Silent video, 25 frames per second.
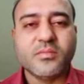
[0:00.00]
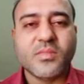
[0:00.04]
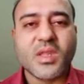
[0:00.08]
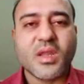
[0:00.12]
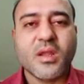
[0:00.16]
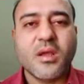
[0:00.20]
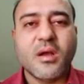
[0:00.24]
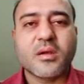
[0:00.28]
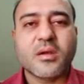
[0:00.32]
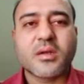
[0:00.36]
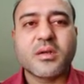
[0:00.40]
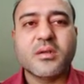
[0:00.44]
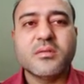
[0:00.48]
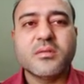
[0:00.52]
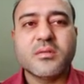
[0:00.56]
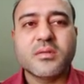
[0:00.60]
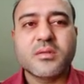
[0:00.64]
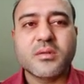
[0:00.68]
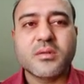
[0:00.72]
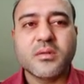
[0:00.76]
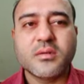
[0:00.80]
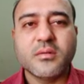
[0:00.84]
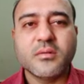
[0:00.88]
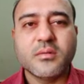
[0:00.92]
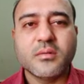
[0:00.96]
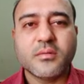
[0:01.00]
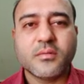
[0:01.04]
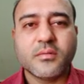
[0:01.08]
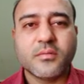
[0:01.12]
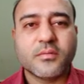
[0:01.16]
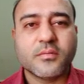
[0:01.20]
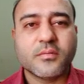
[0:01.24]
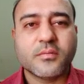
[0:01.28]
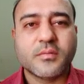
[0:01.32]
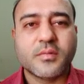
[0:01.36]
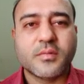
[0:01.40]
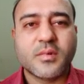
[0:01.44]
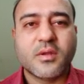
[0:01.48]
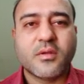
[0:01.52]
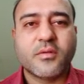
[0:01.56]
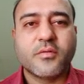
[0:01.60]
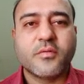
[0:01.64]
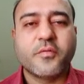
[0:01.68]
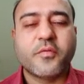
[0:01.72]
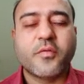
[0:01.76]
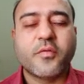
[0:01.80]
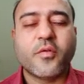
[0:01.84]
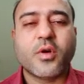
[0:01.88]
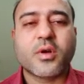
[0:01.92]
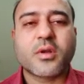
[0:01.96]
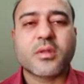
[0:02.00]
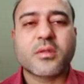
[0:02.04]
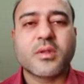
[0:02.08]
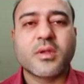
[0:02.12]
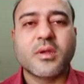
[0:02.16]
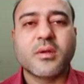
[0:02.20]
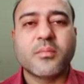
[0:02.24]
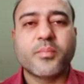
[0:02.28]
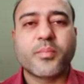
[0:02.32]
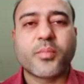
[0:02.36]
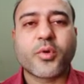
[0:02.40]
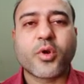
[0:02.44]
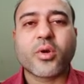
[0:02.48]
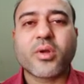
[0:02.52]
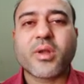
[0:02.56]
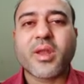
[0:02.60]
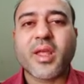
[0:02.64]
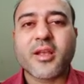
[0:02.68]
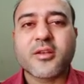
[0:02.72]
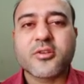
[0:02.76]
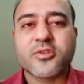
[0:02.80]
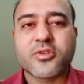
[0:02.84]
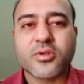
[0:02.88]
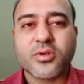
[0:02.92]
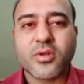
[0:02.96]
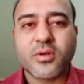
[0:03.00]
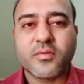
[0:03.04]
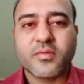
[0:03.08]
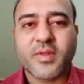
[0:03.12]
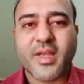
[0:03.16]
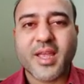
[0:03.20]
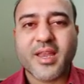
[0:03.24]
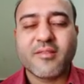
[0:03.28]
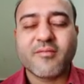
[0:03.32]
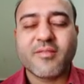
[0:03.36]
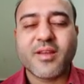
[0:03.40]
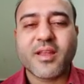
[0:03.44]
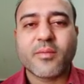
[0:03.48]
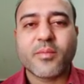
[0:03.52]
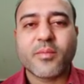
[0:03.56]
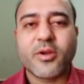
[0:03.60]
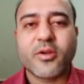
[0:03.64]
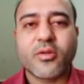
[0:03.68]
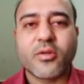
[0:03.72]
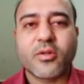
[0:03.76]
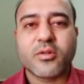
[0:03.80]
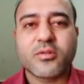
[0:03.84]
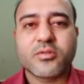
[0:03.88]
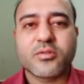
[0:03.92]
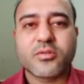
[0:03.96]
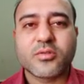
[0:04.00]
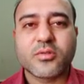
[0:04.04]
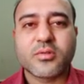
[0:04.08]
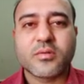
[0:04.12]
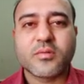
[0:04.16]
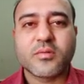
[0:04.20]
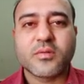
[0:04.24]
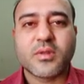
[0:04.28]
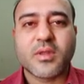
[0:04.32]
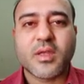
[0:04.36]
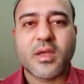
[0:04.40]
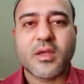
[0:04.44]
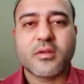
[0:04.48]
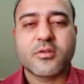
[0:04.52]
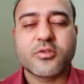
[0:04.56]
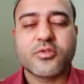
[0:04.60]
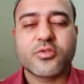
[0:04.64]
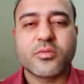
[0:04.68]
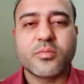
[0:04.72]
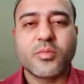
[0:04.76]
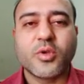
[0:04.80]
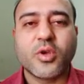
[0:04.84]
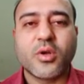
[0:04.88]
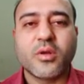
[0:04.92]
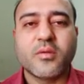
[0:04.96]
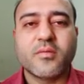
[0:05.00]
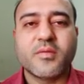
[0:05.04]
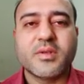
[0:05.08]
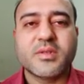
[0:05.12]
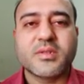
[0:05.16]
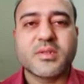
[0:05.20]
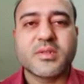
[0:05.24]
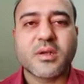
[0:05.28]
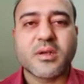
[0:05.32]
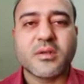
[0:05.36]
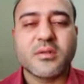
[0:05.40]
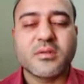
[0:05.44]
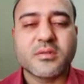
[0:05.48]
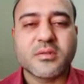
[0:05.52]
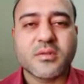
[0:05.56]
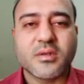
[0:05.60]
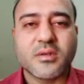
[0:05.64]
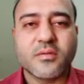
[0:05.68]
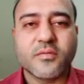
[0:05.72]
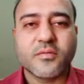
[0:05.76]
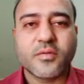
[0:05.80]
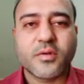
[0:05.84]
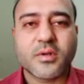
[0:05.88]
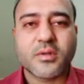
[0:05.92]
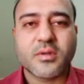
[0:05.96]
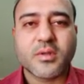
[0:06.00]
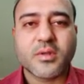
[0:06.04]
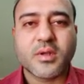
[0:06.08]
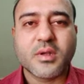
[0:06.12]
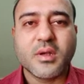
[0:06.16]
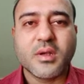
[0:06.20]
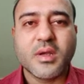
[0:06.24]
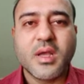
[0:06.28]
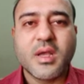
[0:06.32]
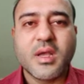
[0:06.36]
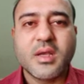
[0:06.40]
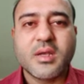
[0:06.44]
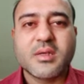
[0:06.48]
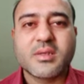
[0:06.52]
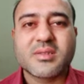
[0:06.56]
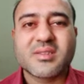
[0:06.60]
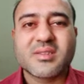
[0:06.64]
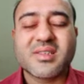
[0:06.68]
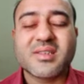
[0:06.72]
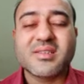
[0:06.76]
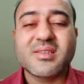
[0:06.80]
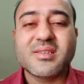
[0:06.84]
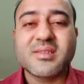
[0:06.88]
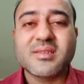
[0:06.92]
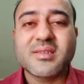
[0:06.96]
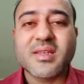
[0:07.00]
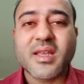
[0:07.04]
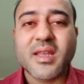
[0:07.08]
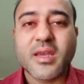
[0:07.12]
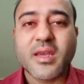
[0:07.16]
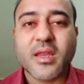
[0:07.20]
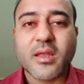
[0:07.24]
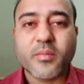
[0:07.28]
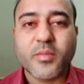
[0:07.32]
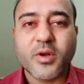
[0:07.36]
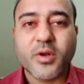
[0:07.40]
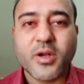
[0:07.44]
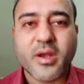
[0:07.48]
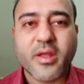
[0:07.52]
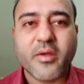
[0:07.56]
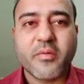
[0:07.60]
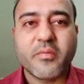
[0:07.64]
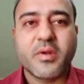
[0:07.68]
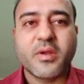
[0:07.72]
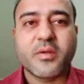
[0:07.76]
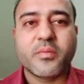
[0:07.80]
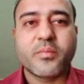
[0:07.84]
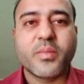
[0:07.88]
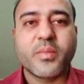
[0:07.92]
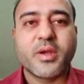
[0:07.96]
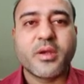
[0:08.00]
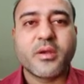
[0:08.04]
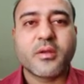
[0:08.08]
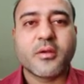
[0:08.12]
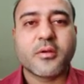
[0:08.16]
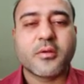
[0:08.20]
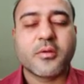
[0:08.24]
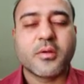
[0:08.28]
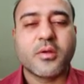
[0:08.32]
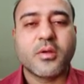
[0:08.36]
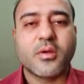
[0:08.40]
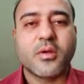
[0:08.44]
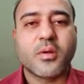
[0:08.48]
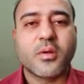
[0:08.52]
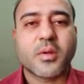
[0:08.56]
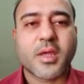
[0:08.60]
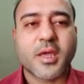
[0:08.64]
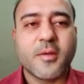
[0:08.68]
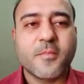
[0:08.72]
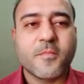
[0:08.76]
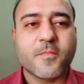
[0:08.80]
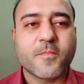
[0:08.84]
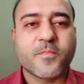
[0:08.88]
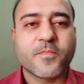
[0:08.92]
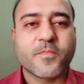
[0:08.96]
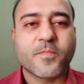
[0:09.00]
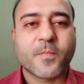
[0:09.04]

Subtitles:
a concern for the protection of the environment also. There should be always a concern for the sustainable development. Okay,